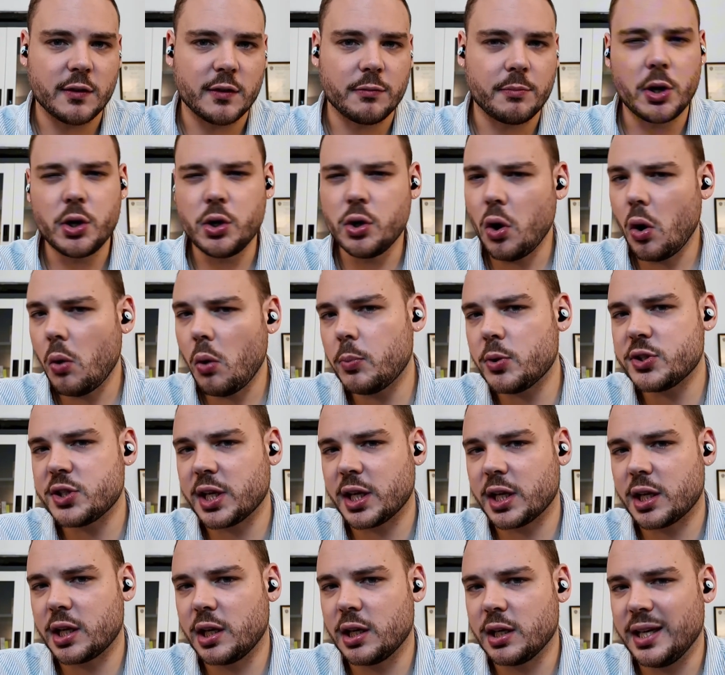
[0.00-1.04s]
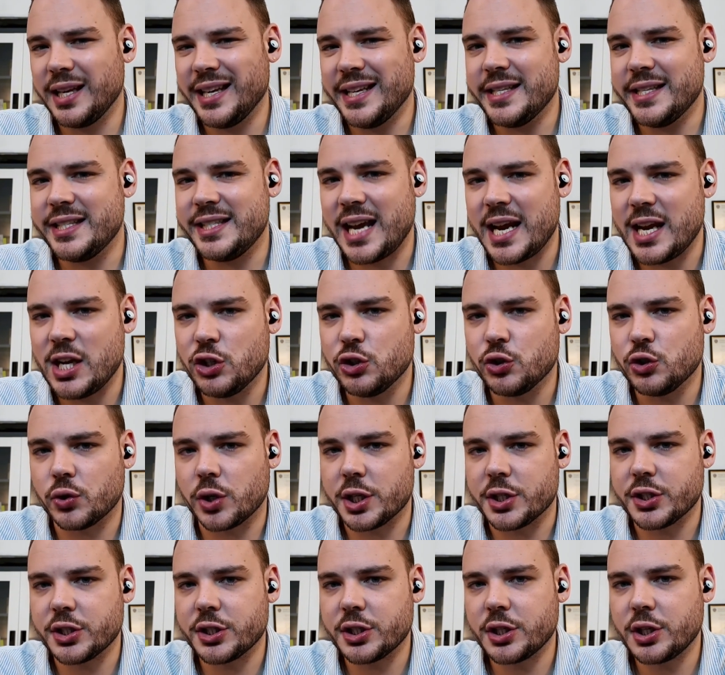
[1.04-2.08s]
but not particularly
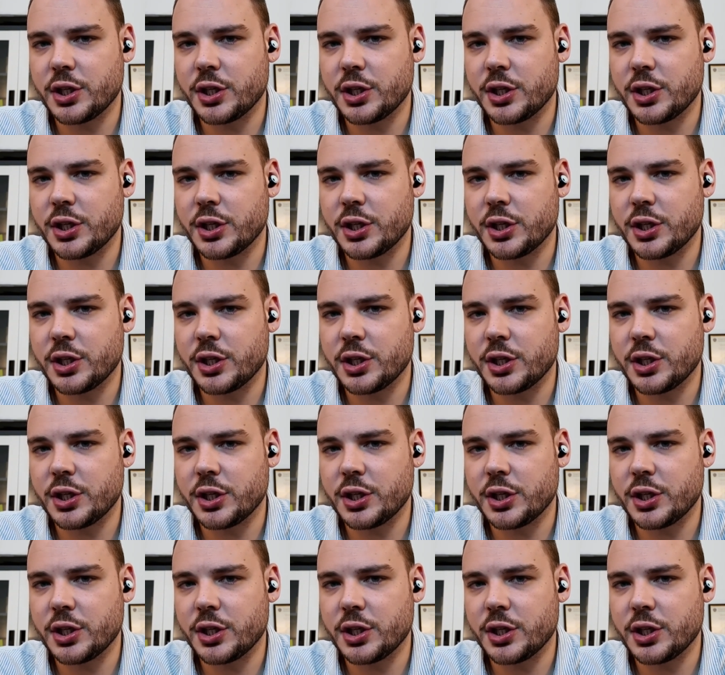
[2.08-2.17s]
dangerous.